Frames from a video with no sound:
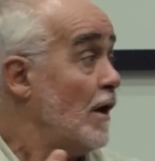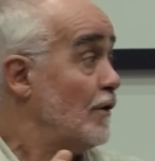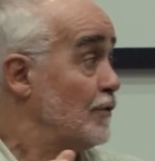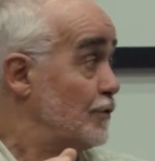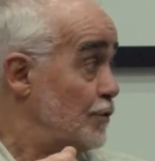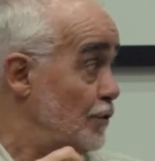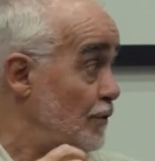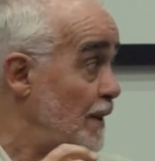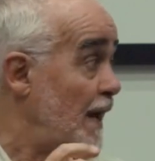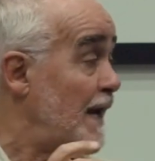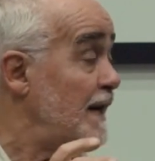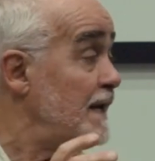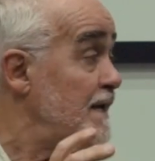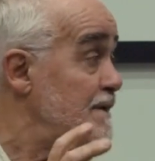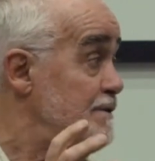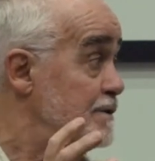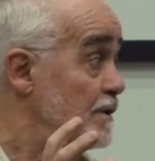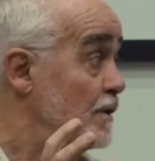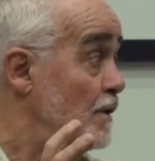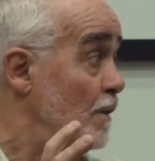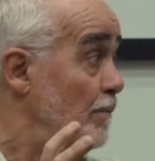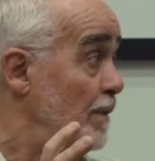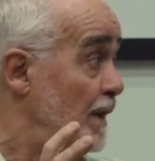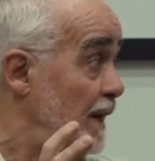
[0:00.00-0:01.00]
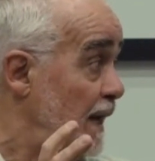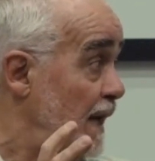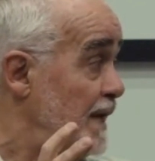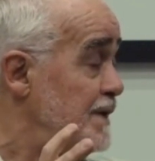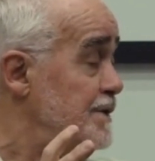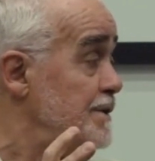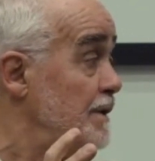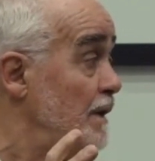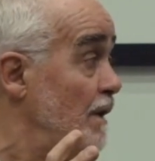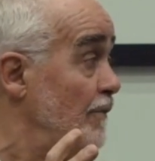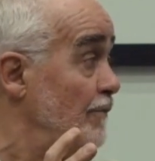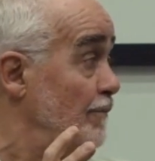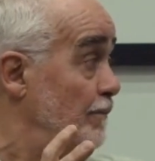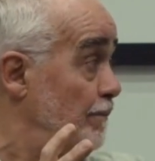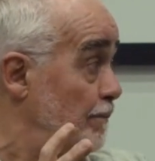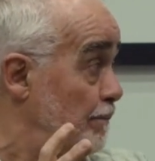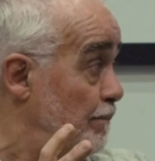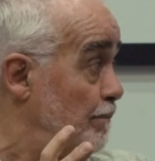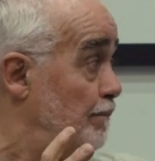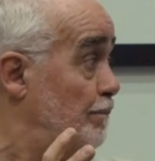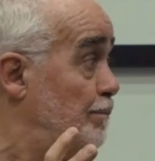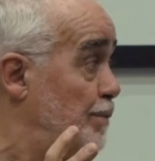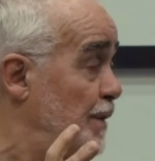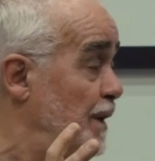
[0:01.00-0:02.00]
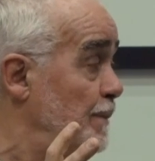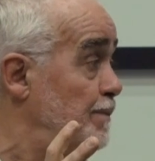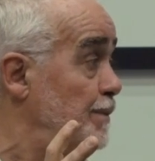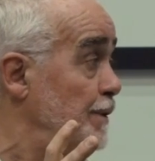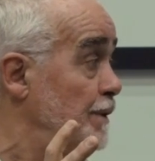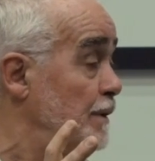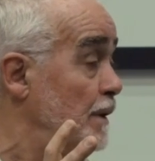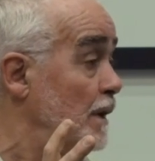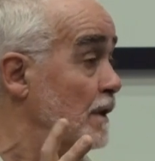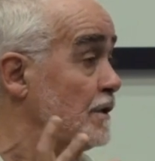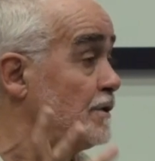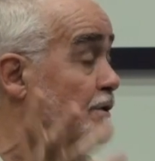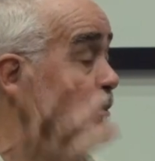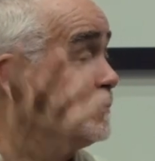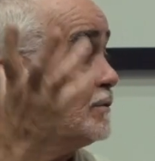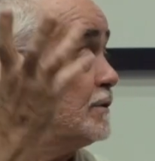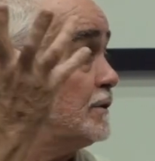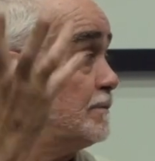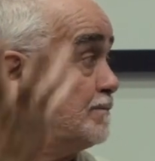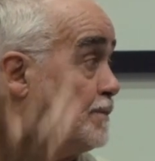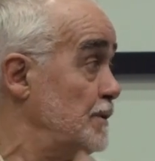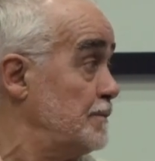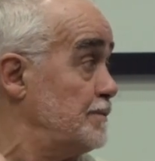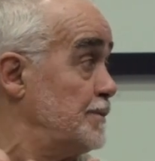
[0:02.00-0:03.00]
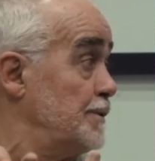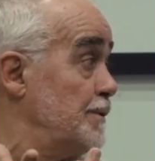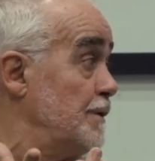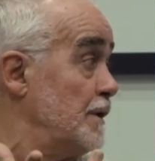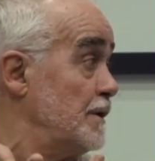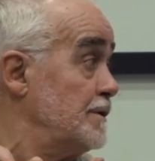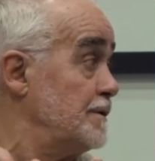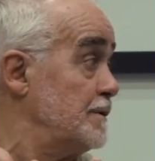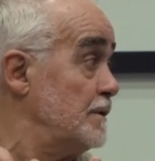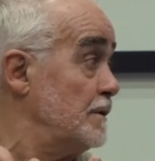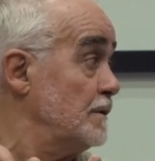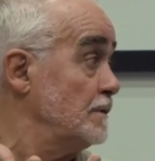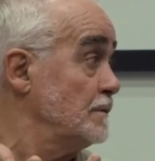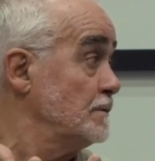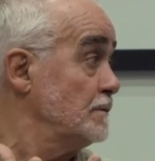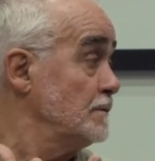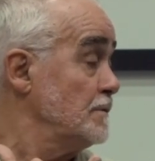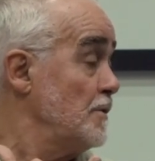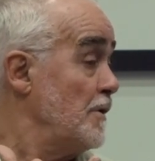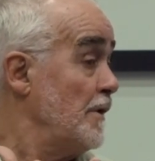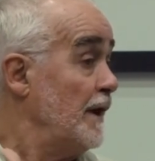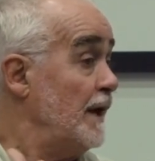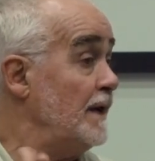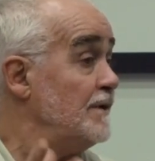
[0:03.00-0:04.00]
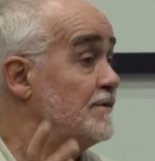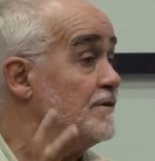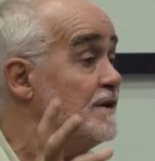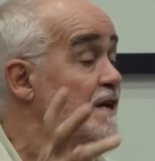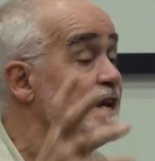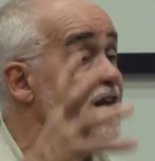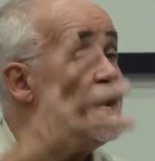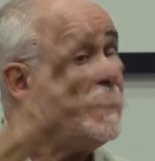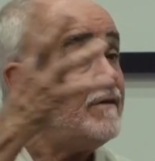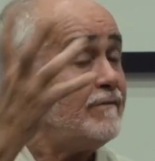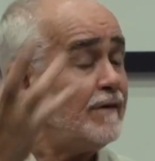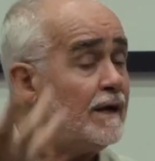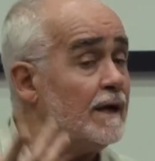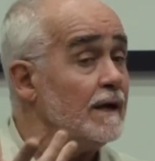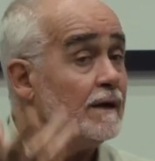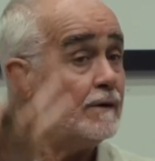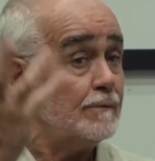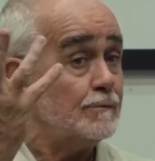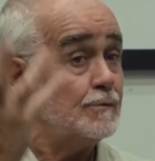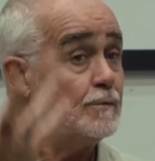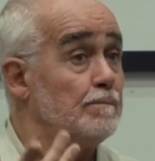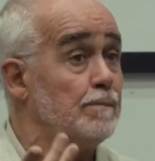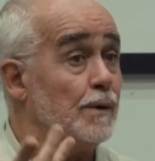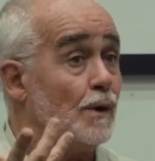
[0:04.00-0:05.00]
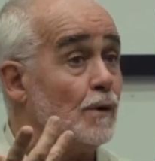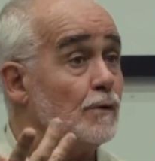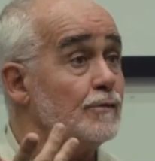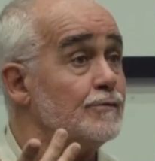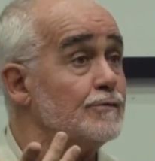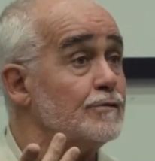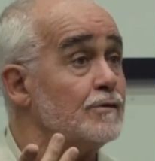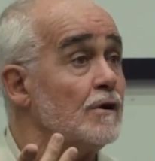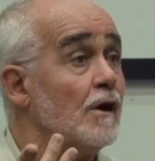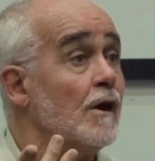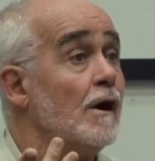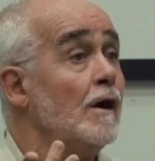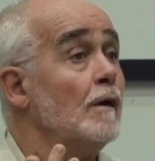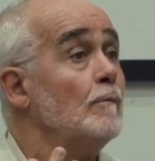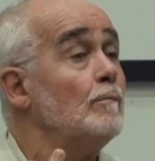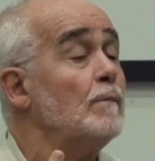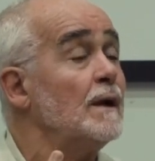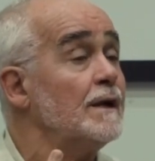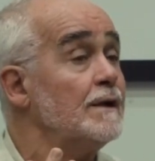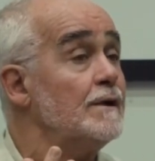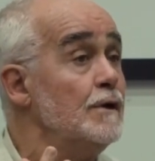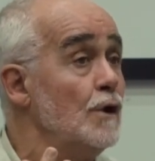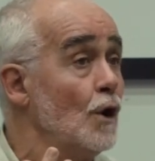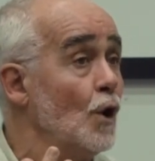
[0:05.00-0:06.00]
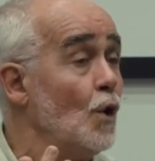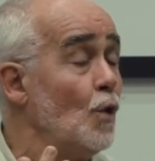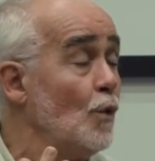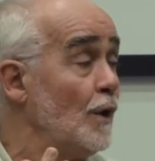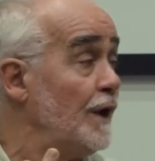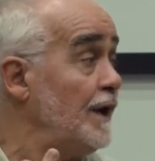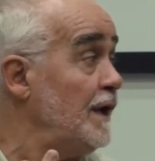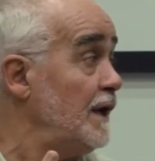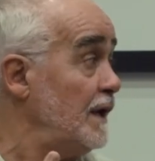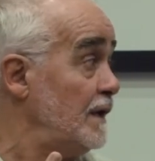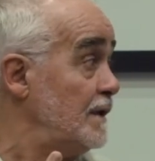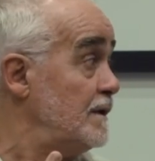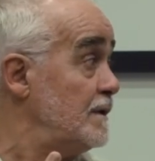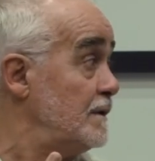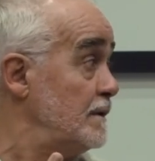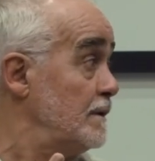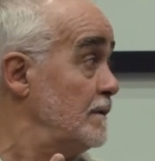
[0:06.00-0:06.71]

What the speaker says: So that is a combination of pre-production with post-production. Is leaving it to post, but knowing it